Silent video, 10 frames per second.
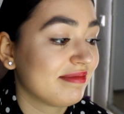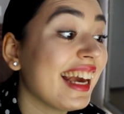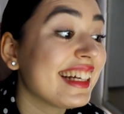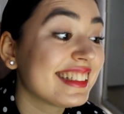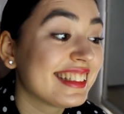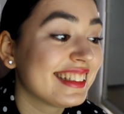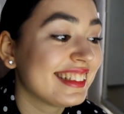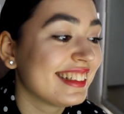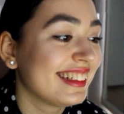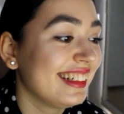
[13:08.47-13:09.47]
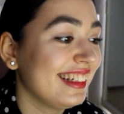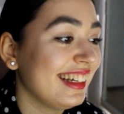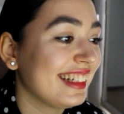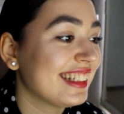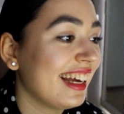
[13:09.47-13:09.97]
Yes.
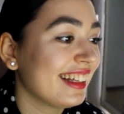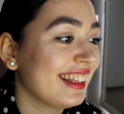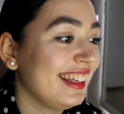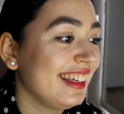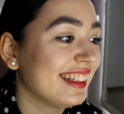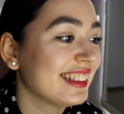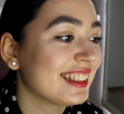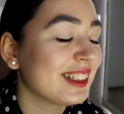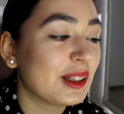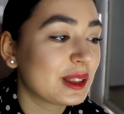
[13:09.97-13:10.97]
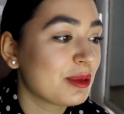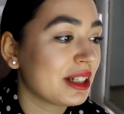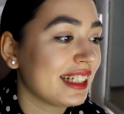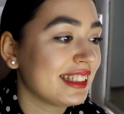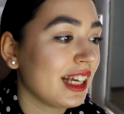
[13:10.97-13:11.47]
Exactly. This is also
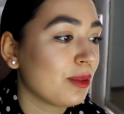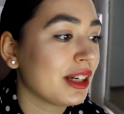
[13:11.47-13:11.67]
what I said.